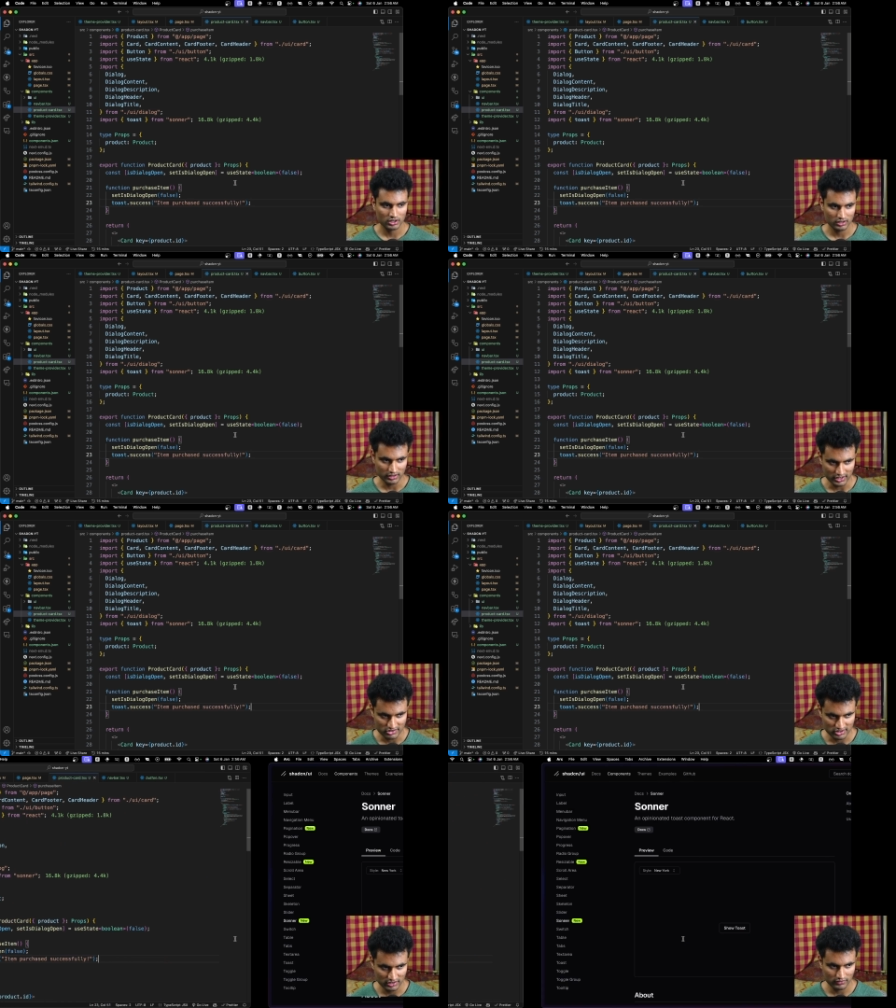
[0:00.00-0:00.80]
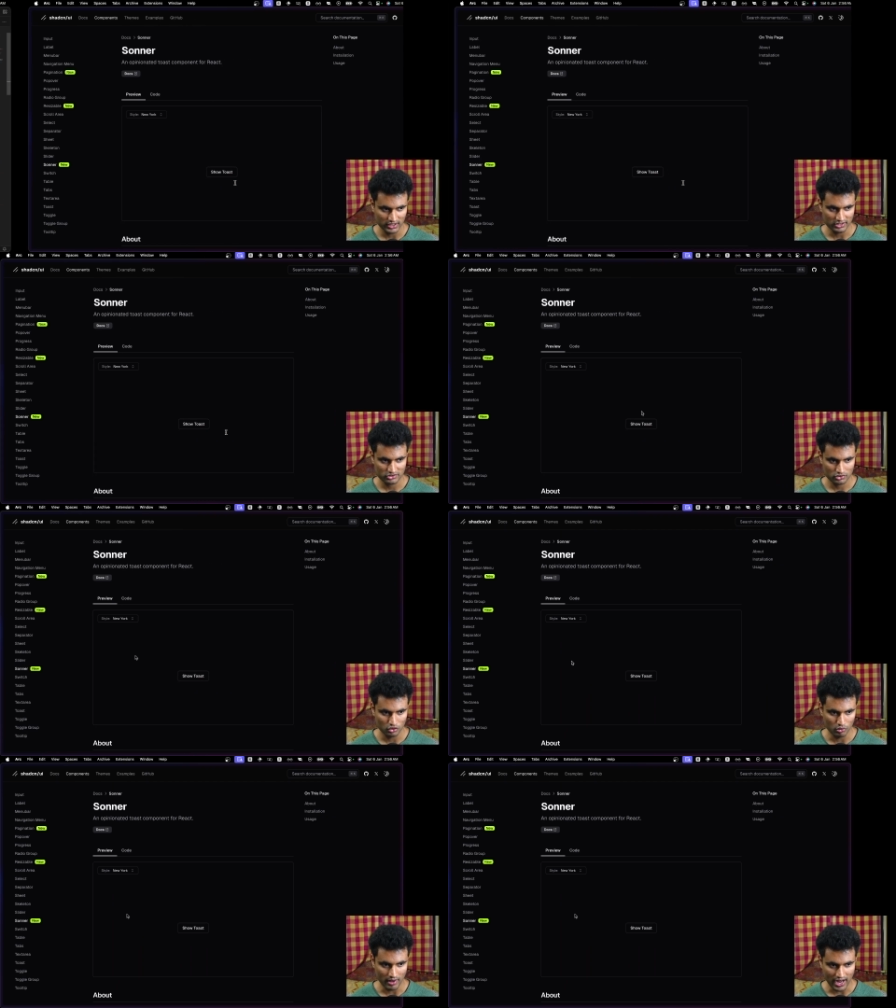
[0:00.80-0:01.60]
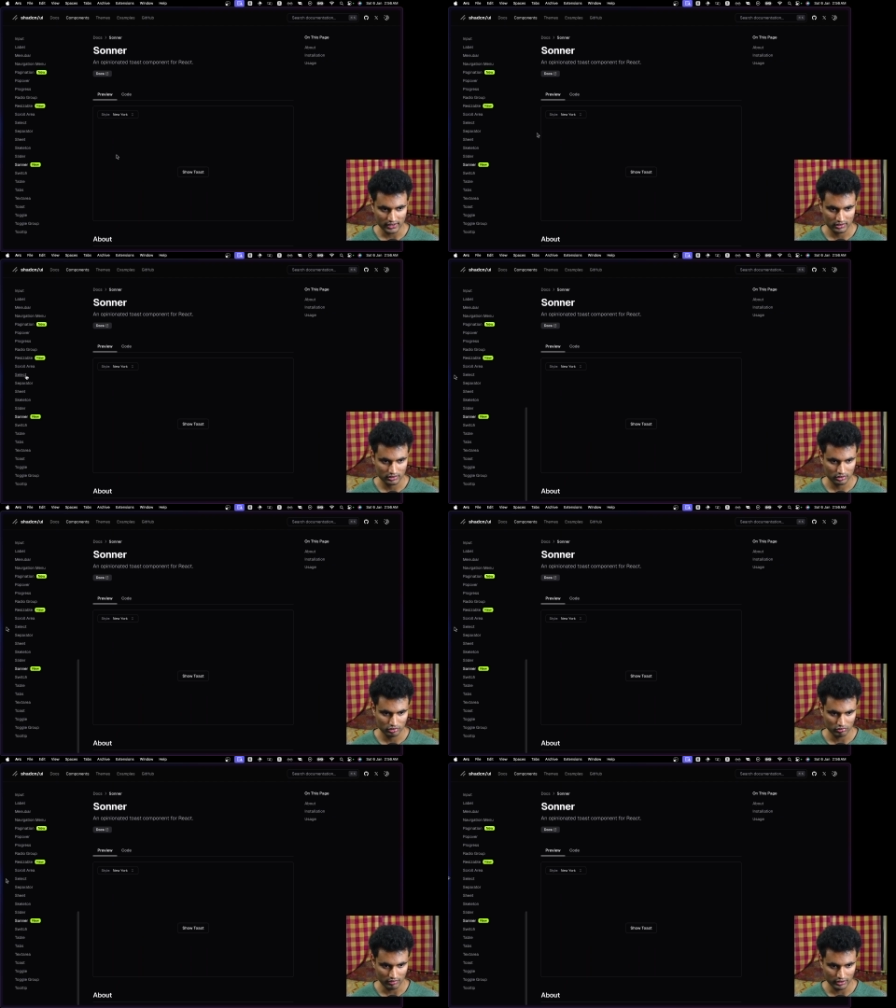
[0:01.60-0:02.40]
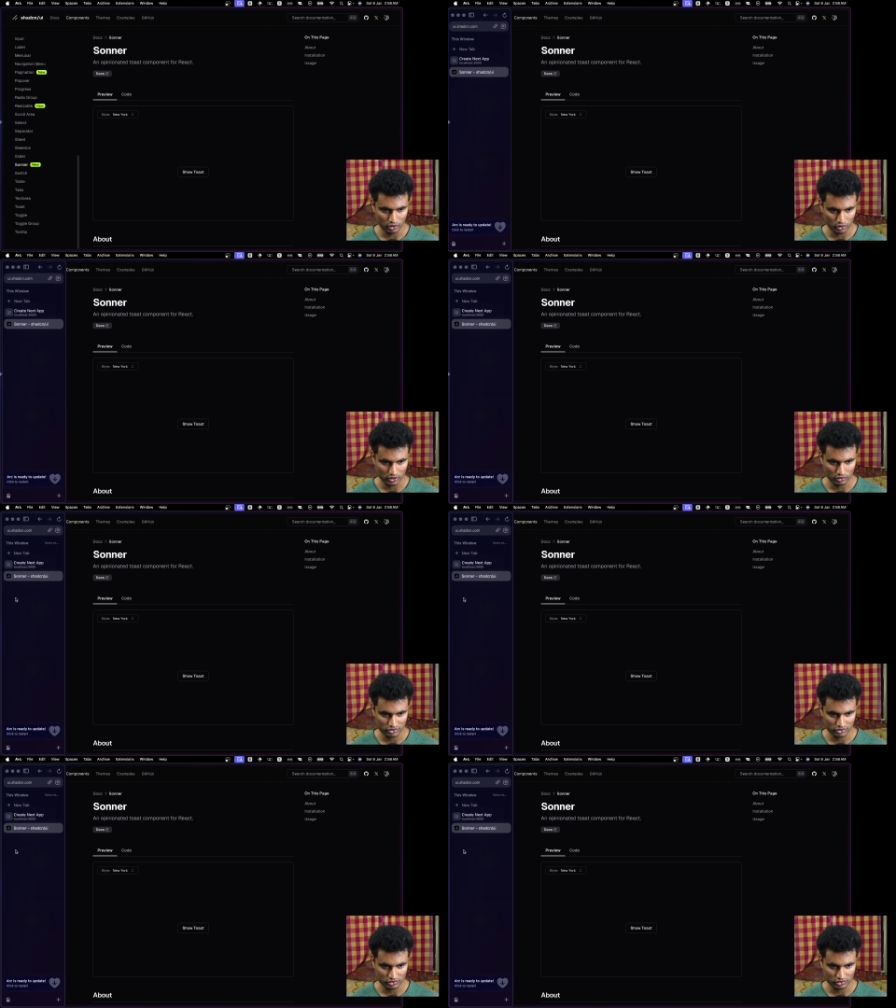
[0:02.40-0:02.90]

Let's save. Let's go back to our localhost